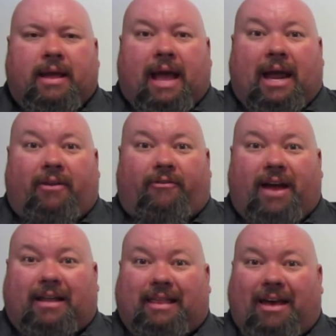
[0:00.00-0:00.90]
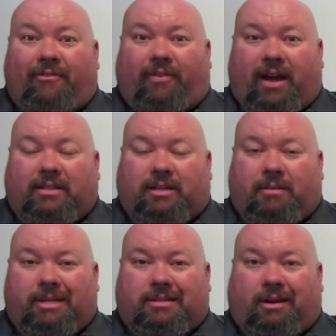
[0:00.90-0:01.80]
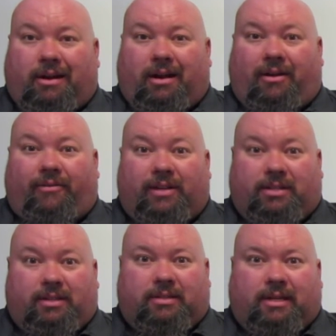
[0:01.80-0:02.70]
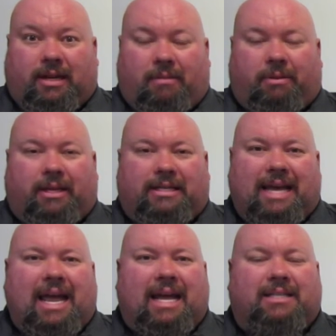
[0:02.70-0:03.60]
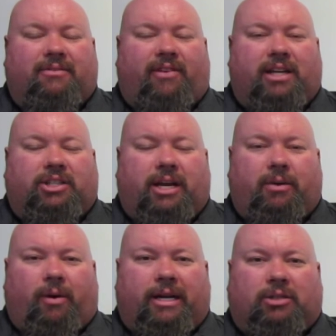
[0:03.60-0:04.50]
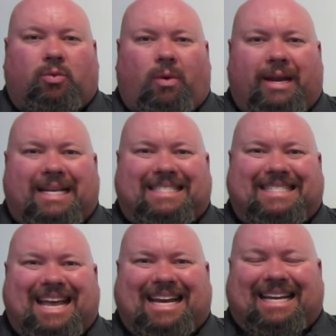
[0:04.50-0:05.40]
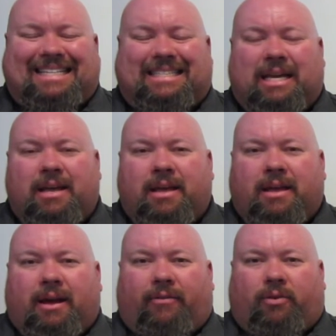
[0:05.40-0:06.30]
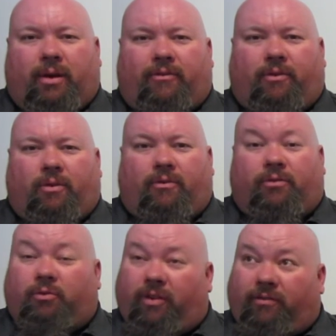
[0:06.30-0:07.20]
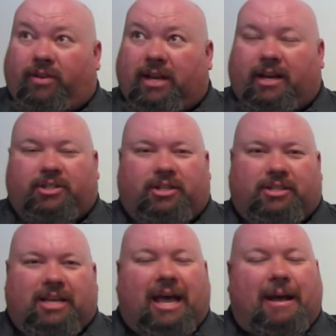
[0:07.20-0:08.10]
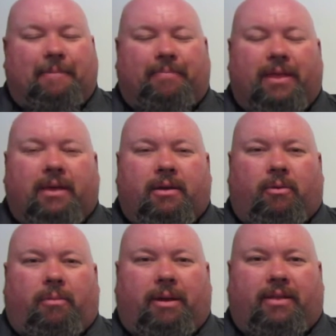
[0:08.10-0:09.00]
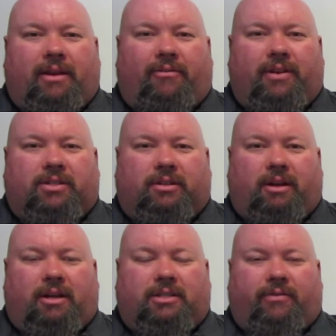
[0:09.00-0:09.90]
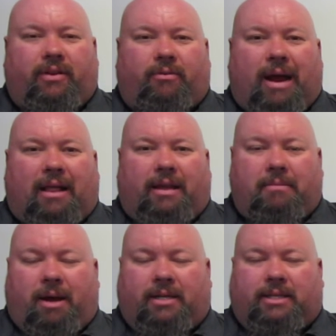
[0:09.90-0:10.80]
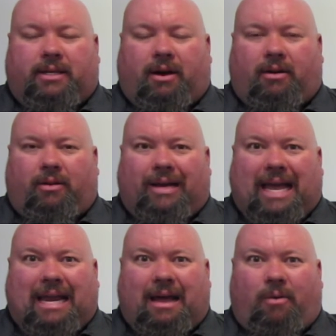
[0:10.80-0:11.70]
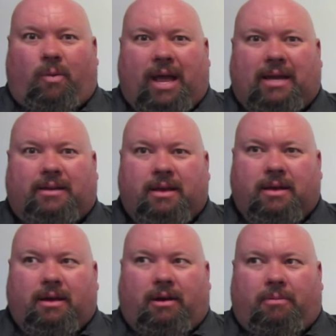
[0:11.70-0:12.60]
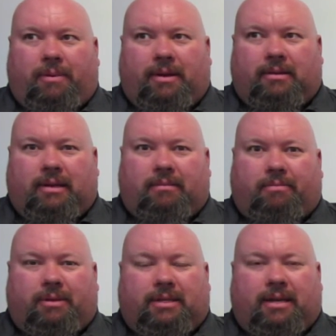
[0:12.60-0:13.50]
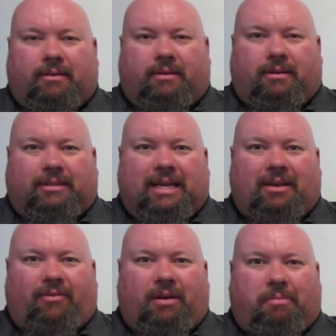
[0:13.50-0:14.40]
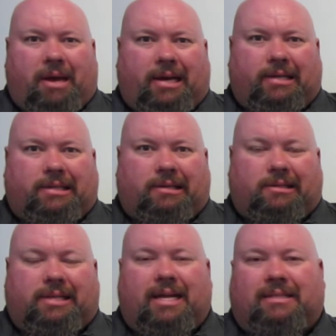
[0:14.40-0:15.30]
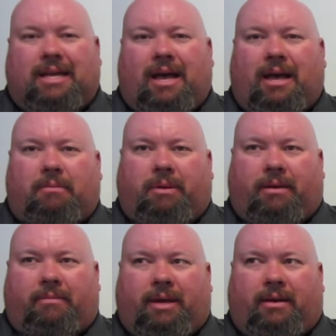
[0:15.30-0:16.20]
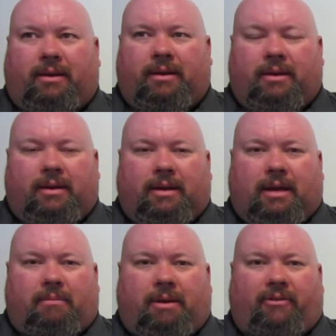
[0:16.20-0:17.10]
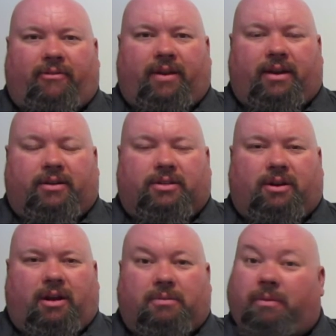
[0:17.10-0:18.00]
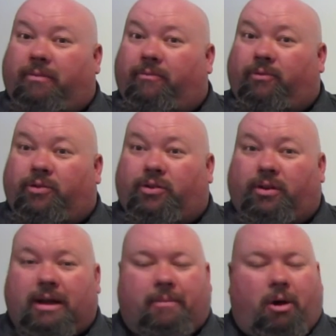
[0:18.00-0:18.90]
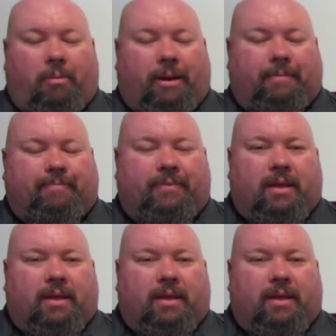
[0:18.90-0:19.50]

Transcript: And in fact, that fight's going to be starting off in just a couple of days. In fact, January twenty-second, twenty fifteen, I should say, will be the official launch of the Rally Monte Carlo. Cannot wait. Hoping they put together a little T V package here stateside, but I'm not, got my fingers crossed, but I'm sure am hoping.